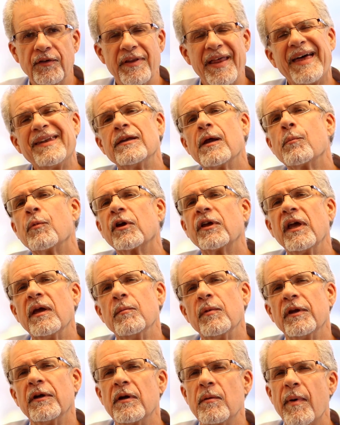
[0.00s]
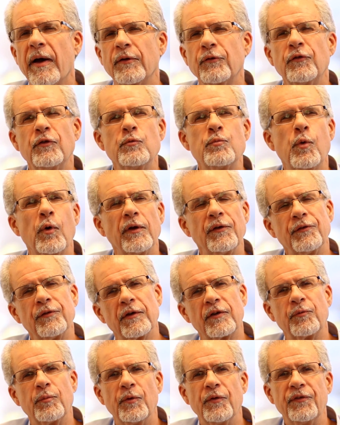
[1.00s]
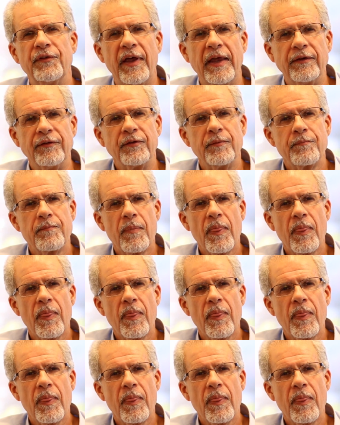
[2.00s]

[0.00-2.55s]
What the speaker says: and that number came in at about 2.6%.